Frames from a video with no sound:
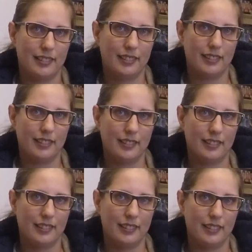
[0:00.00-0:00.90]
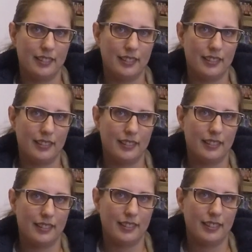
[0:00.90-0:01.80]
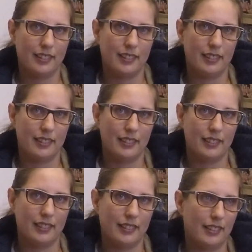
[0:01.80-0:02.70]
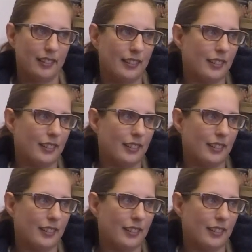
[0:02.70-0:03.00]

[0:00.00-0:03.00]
No words are spoken by the person on screen.